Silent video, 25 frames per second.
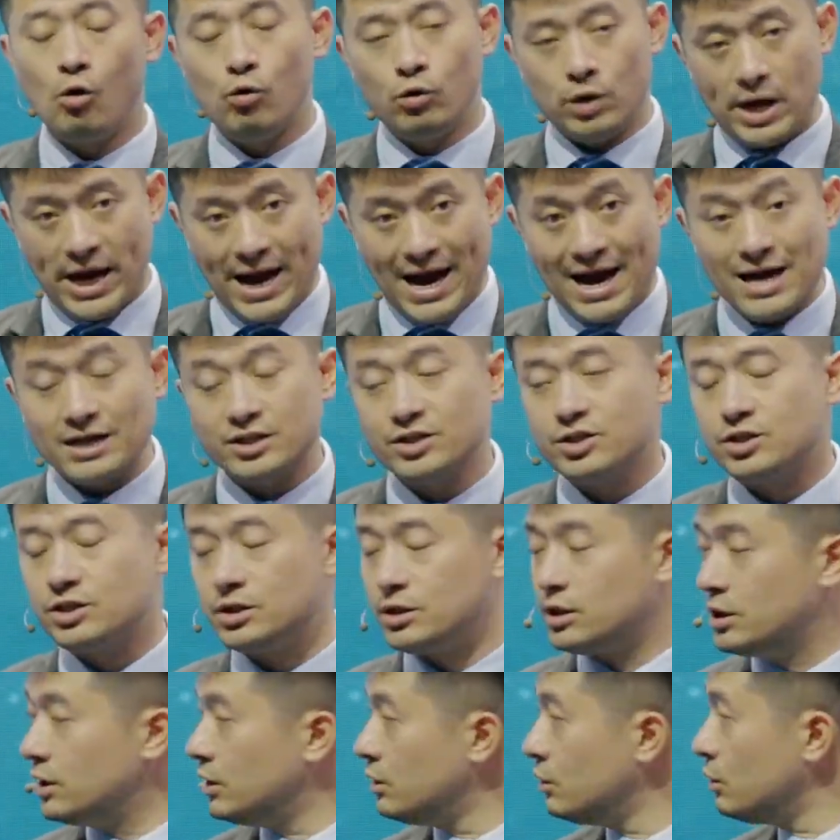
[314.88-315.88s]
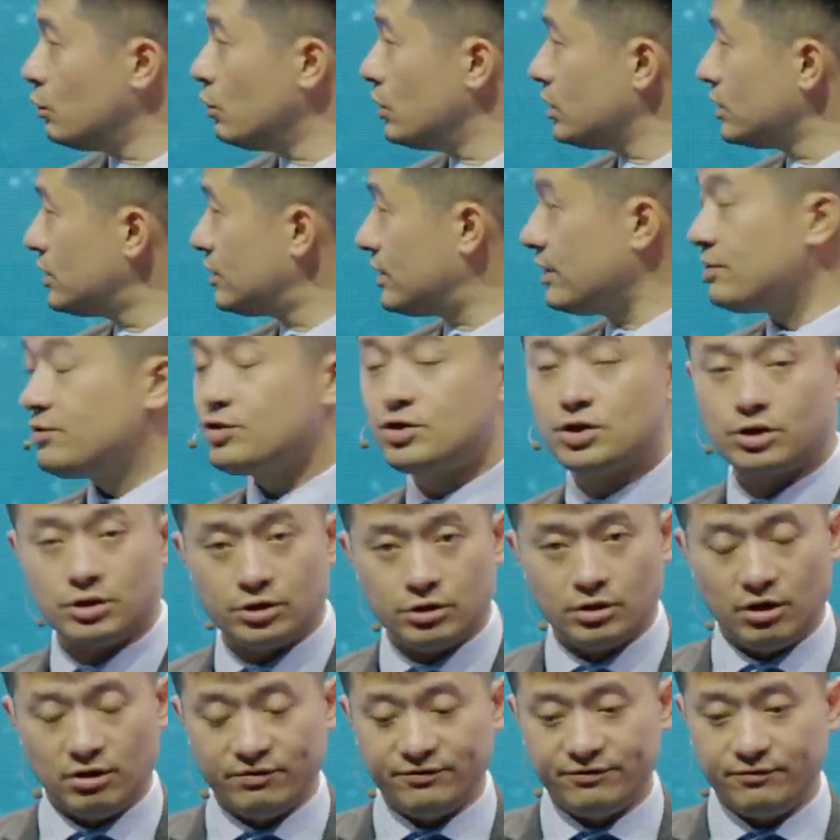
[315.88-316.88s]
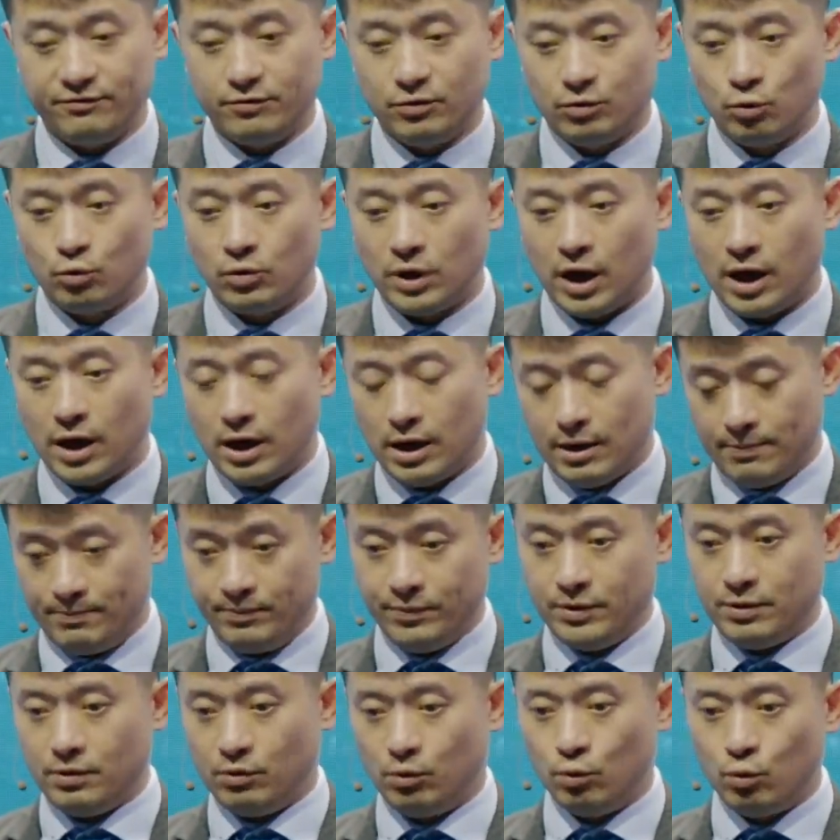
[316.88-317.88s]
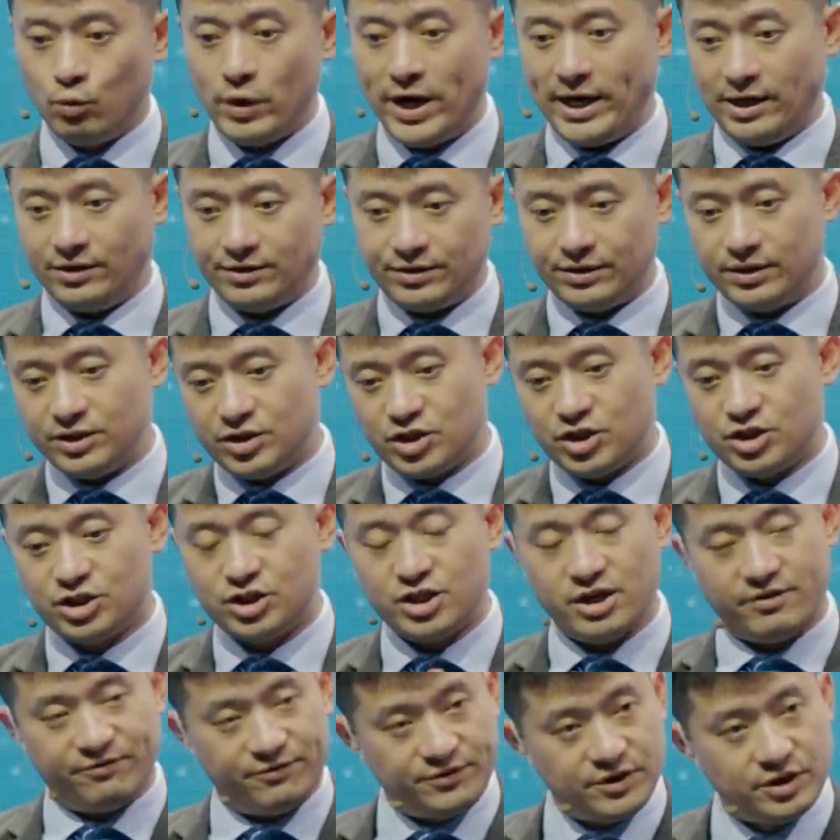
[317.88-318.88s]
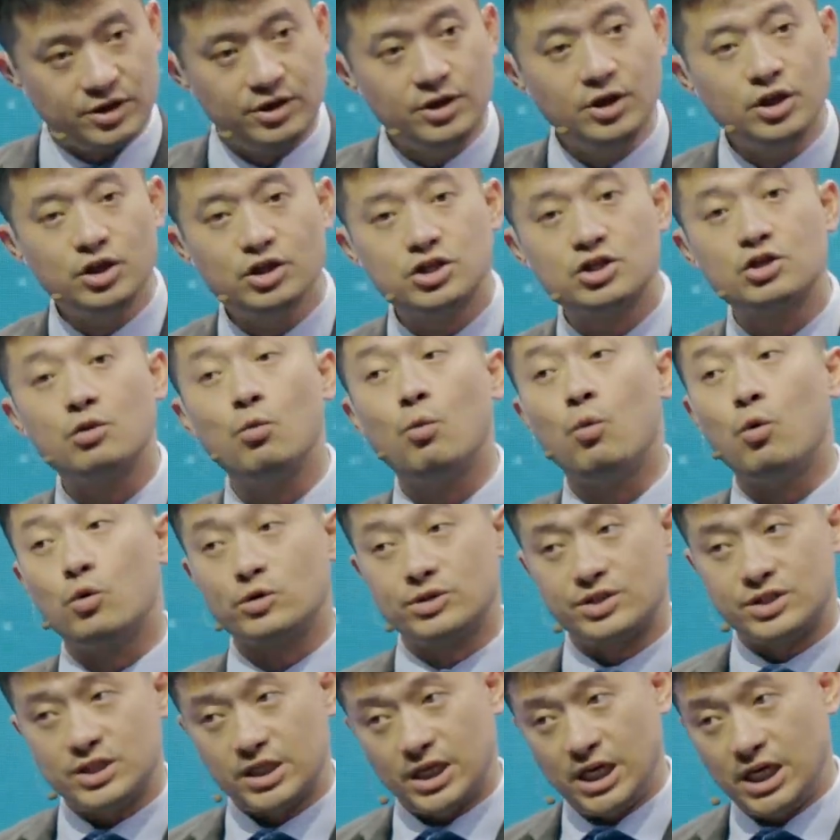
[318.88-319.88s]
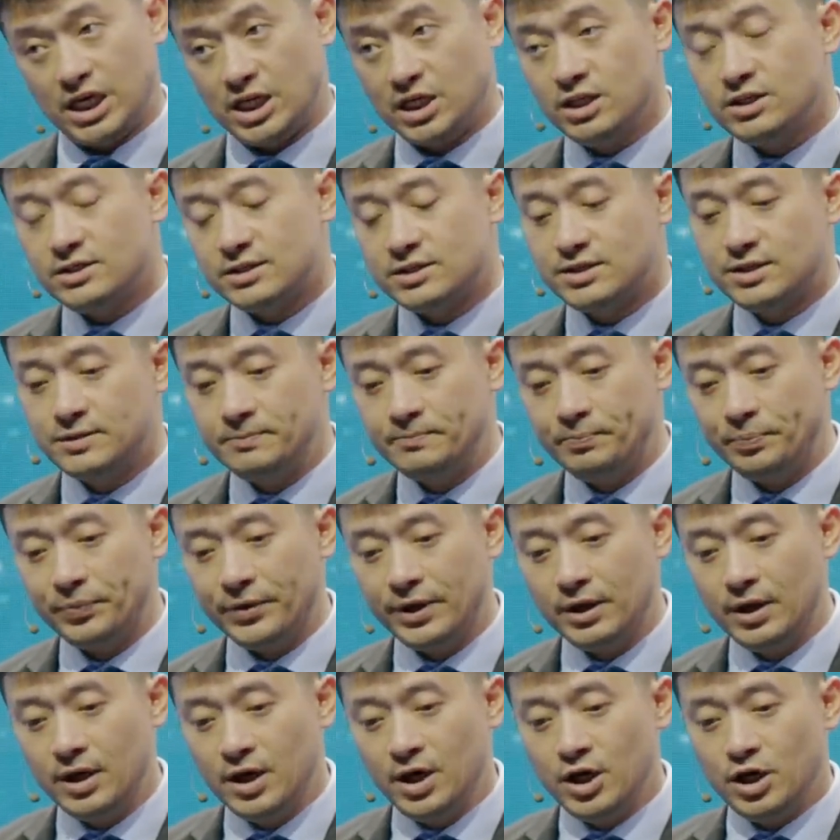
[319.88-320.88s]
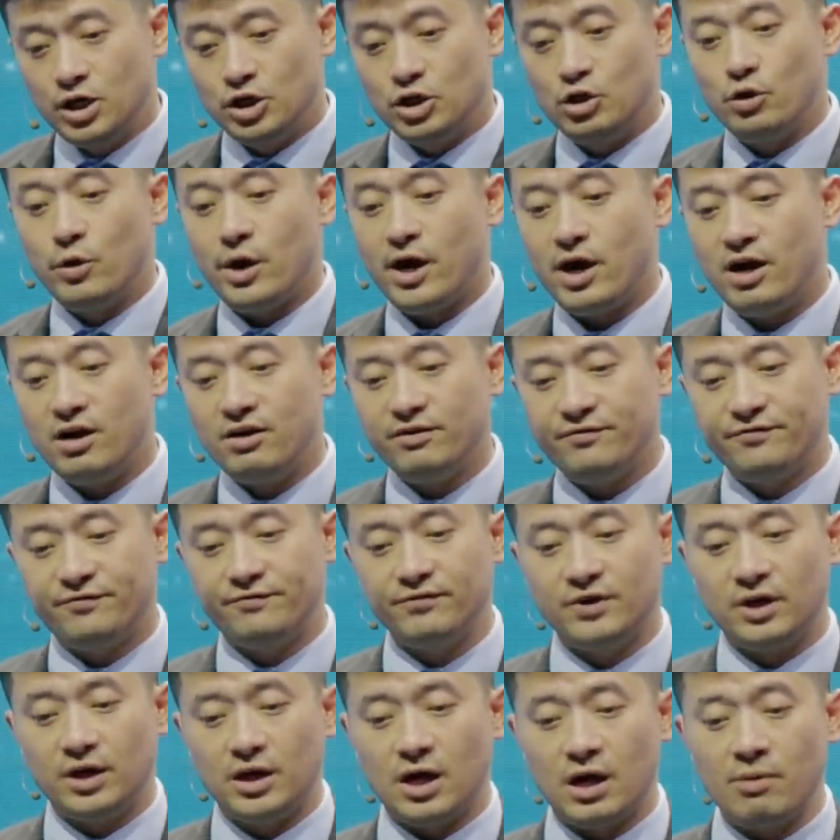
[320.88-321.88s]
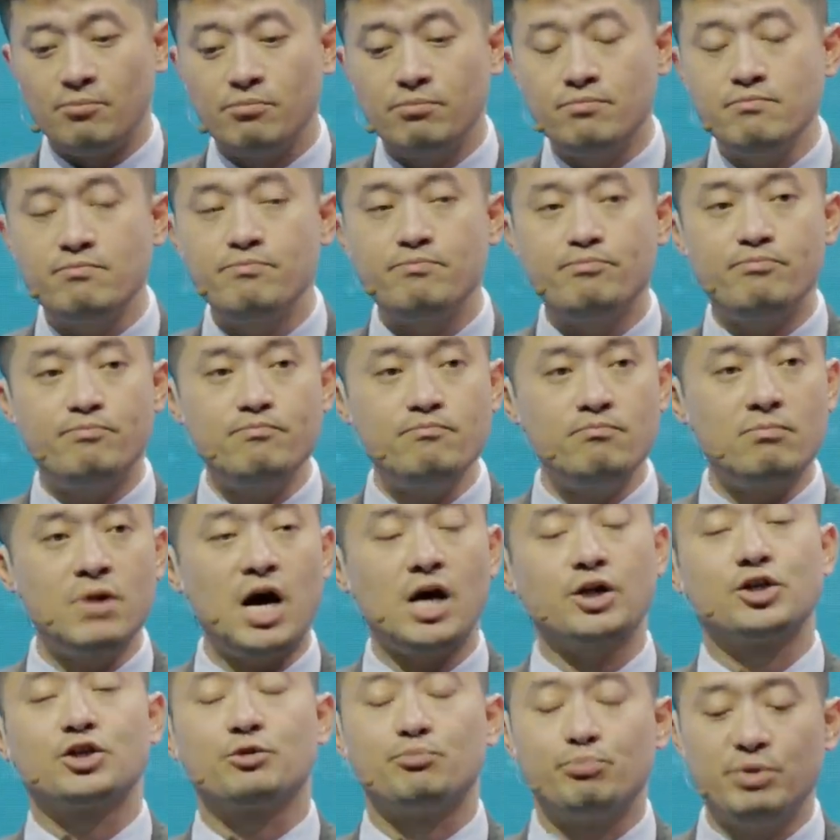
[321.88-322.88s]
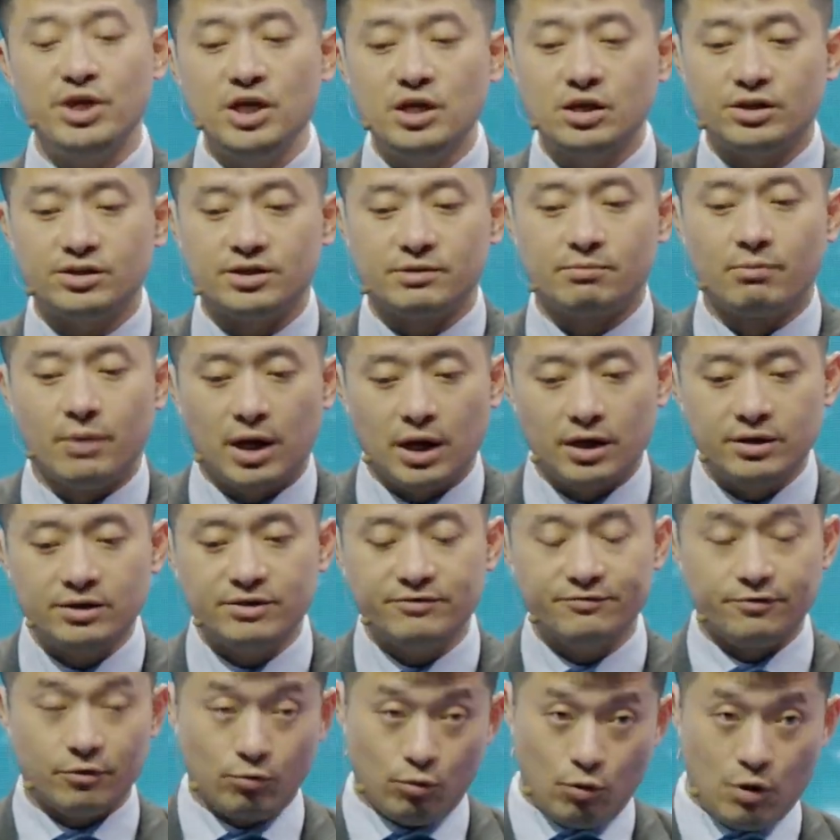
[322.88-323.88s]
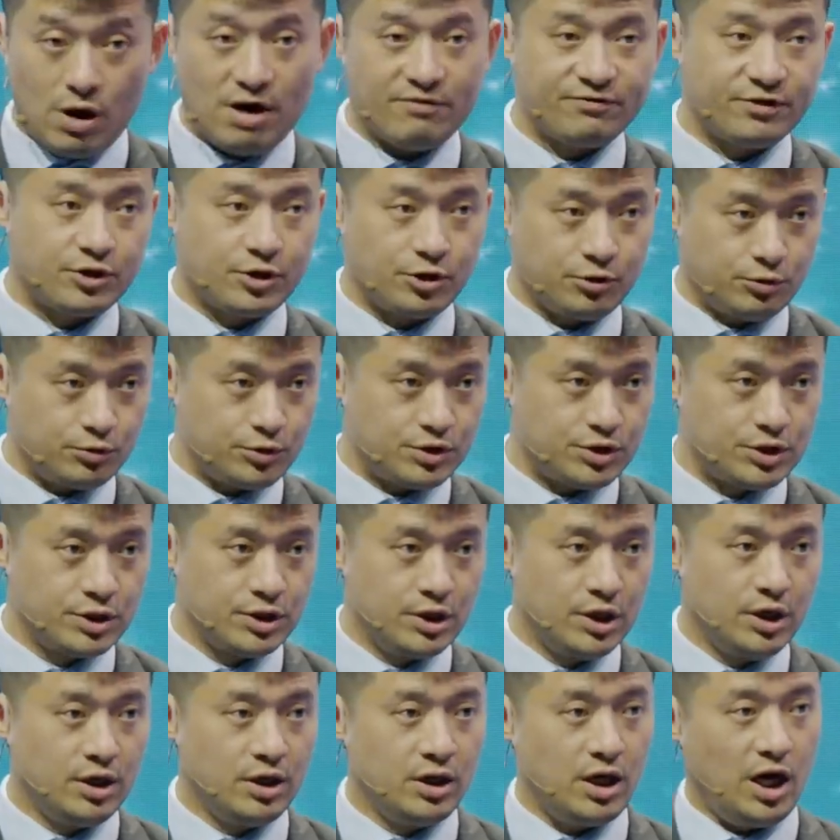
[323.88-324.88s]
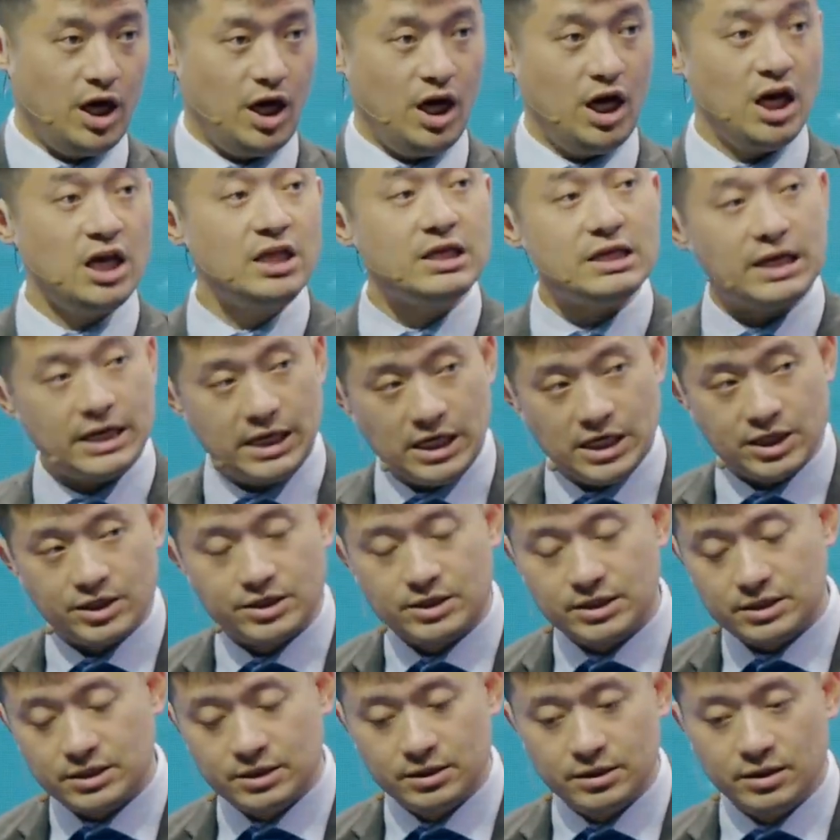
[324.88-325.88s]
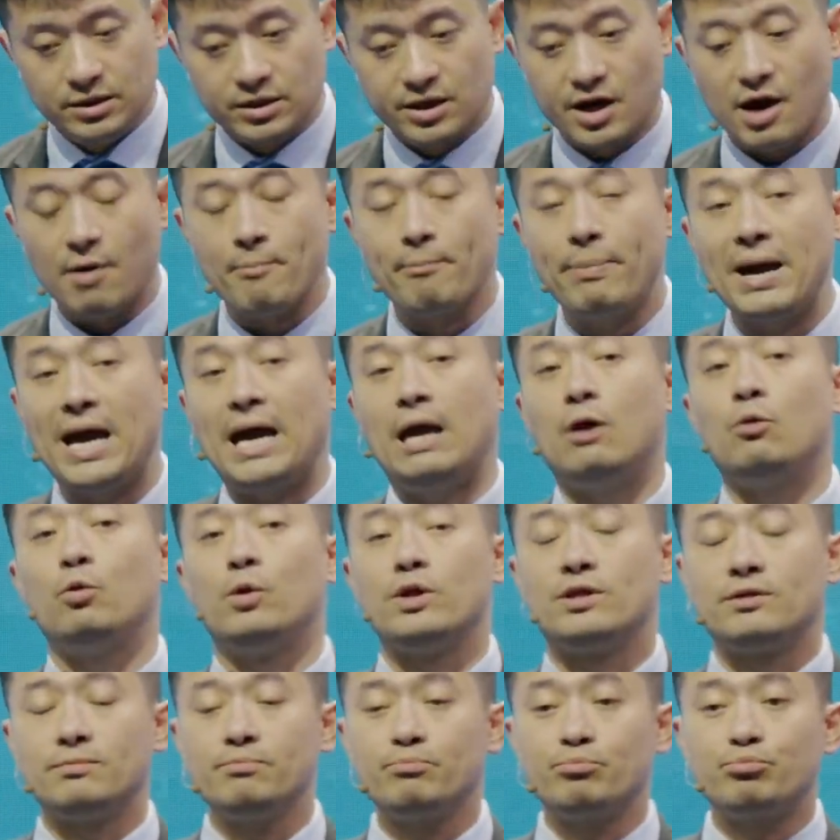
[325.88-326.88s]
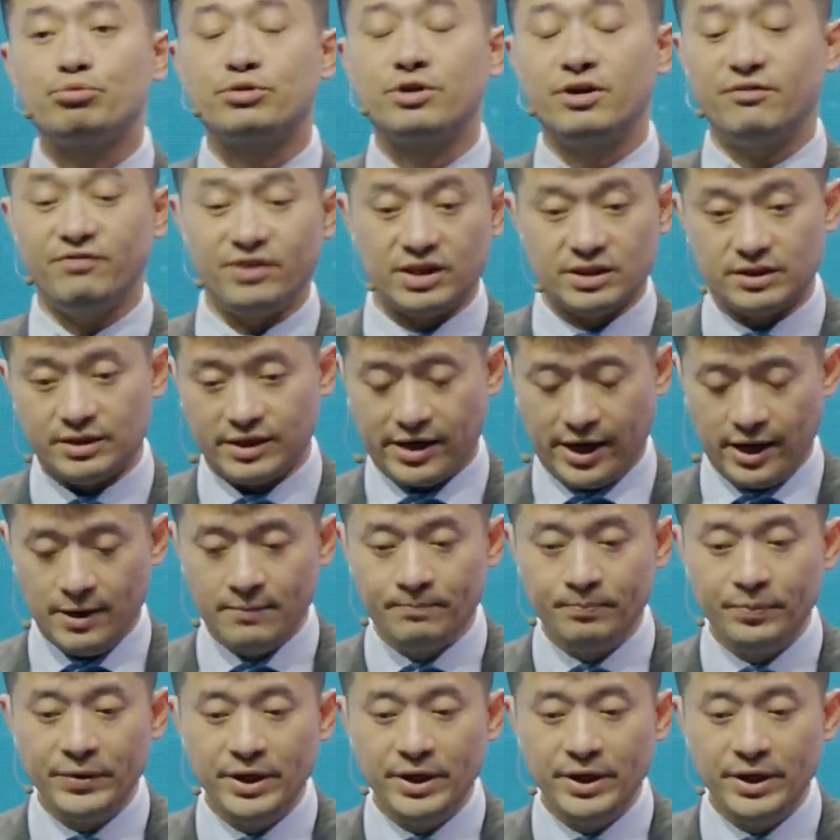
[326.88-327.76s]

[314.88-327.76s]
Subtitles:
as the center of weight shift towards the east, you have a much bigger demand for WAF crudes in the east compared with previously.